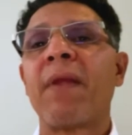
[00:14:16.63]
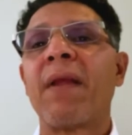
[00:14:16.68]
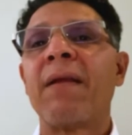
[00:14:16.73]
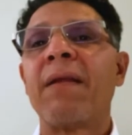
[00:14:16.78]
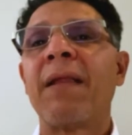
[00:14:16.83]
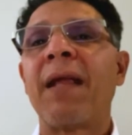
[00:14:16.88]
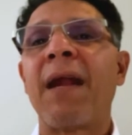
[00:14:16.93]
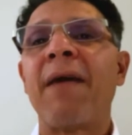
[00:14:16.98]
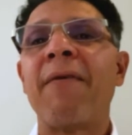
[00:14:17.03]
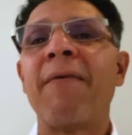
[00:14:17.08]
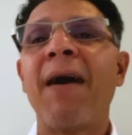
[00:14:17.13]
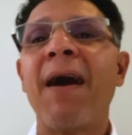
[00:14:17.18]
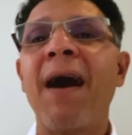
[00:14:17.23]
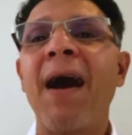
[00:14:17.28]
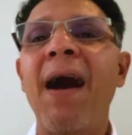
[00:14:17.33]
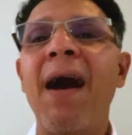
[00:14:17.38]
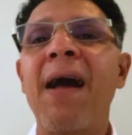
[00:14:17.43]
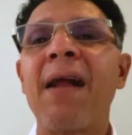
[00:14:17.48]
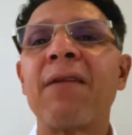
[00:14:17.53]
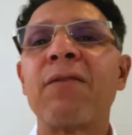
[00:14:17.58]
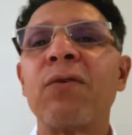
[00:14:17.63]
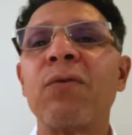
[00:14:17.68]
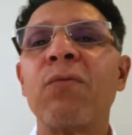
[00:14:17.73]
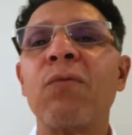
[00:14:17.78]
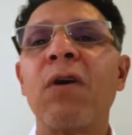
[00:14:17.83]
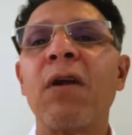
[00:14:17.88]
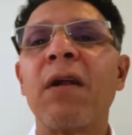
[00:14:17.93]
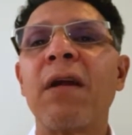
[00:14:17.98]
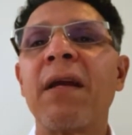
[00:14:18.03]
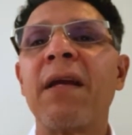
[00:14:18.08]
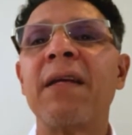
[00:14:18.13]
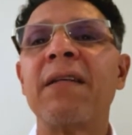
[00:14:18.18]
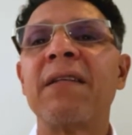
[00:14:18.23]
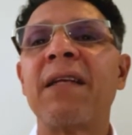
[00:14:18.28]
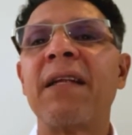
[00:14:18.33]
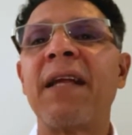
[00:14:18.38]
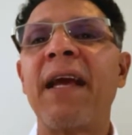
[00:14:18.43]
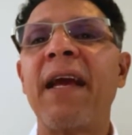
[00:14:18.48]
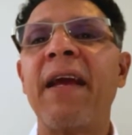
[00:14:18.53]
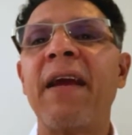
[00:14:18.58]
Trabajar, to work, is
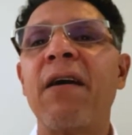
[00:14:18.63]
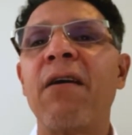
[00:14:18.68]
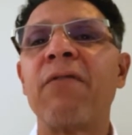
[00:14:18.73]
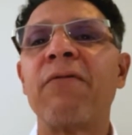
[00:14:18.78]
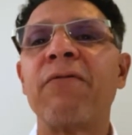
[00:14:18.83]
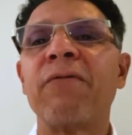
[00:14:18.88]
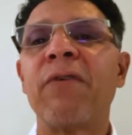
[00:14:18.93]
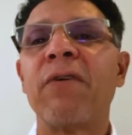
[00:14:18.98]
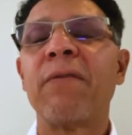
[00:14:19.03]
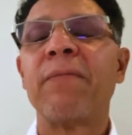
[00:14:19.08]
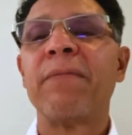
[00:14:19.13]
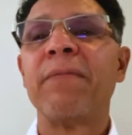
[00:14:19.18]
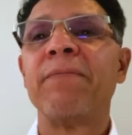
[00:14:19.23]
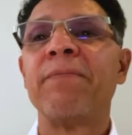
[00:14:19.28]
an AR verb.